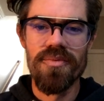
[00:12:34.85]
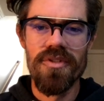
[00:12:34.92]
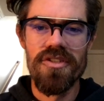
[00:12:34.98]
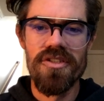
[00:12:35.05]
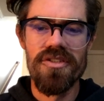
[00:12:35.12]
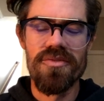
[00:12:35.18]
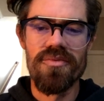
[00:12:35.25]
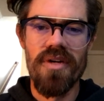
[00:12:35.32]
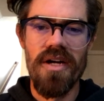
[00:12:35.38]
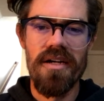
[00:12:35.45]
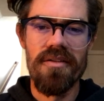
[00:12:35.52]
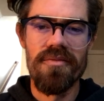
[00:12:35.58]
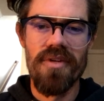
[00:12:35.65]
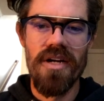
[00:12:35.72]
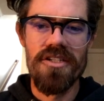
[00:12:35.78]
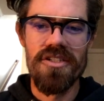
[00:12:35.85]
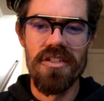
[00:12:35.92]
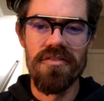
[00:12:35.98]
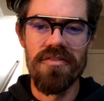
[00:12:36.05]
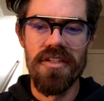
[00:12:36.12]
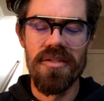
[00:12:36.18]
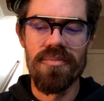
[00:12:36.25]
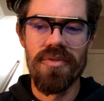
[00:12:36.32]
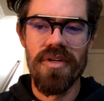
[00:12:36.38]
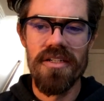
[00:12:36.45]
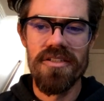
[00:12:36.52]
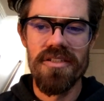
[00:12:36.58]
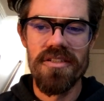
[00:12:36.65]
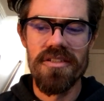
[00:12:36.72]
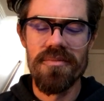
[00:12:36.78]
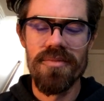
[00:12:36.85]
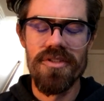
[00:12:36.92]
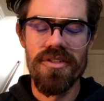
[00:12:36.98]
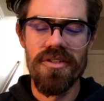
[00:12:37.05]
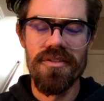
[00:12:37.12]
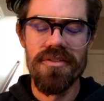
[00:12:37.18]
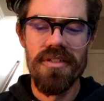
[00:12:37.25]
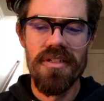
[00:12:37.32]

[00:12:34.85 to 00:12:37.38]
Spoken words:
which is rationing via the price system. So